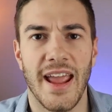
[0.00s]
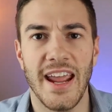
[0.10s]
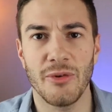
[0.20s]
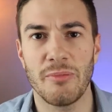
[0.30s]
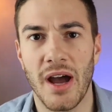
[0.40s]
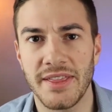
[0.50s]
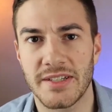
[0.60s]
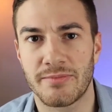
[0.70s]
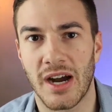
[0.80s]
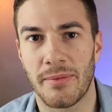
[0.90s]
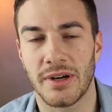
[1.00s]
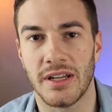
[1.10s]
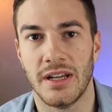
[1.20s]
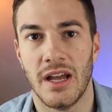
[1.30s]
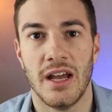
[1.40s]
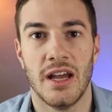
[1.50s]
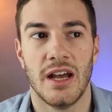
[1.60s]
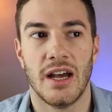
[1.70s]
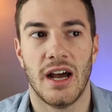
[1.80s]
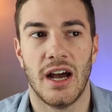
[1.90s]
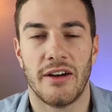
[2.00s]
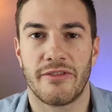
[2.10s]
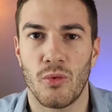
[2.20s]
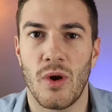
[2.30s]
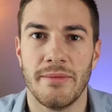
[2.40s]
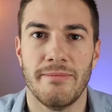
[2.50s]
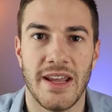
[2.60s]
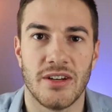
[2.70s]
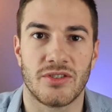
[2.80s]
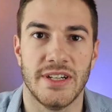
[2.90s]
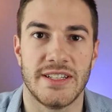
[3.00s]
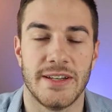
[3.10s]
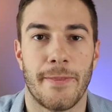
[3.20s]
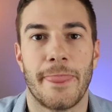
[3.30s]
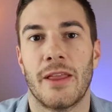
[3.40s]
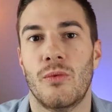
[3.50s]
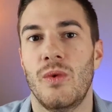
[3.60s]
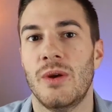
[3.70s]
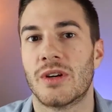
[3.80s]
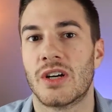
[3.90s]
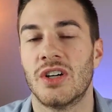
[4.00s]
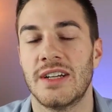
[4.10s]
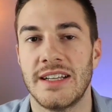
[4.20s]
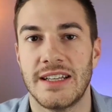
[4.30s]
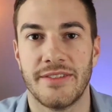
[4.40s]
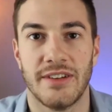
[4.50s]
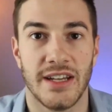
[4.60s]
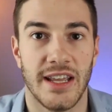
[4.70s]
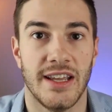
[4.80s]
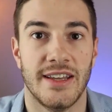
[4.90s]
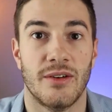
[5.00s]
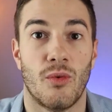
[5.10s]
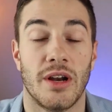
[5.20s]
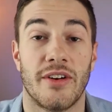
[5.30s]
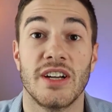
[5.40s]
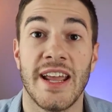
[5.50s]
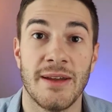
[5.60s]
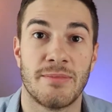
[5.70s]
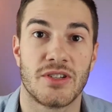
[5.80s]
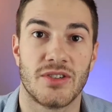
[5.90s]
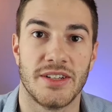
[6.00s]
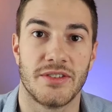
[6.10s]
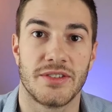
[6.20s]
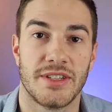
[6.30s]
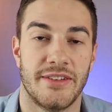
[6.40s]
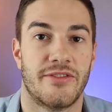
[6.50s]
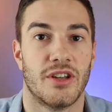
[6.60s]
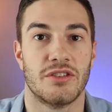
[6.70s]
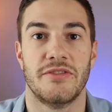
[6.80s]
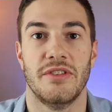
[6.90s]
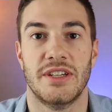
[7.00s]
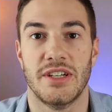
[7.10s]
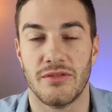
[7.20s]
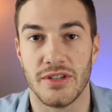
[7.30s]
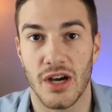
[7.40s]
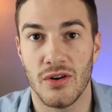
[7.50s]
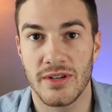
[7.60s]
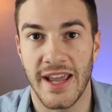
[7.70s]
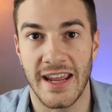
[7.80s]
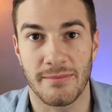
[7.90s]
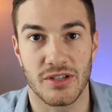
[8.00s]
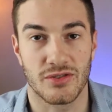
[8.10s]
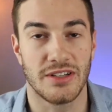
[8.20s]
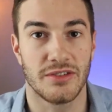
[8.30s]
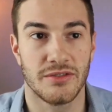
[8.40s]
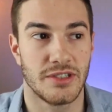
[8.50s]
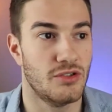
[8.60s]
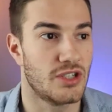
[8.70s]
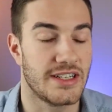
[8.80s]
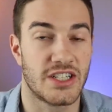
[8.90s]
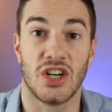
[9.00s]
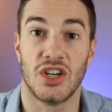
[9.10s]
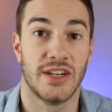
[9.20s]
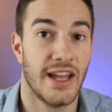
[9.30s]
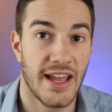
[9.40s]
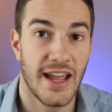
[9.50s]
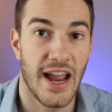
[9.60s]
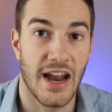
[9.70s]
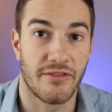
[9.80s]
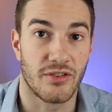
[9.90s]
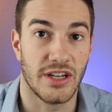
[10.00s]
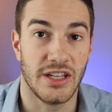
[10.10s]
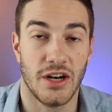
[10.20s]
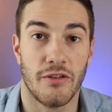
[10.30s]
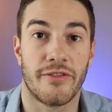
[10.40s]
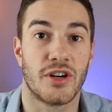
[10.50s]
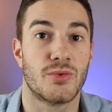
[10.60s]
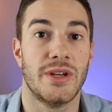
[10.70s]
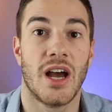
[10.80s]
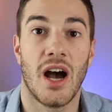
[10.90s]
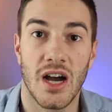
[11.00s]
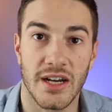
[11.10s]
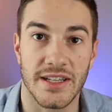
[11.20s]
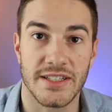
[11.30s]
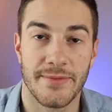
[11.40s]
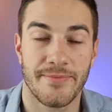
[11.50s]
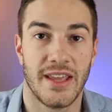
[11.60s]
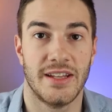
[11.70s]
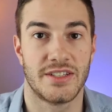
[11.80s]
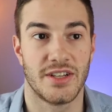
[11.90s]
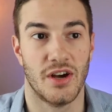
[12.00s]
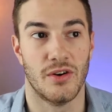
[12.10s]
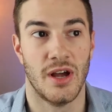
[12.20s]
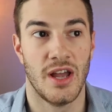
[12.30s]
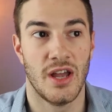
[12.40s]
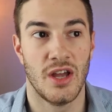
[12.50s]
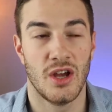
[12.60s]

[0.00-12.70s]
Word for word: And we bought this property uh, for one main reason. We were currently living in one of our campus rentals. And for those of you that don't know, campus rentals usually turn every you know first week of August. And so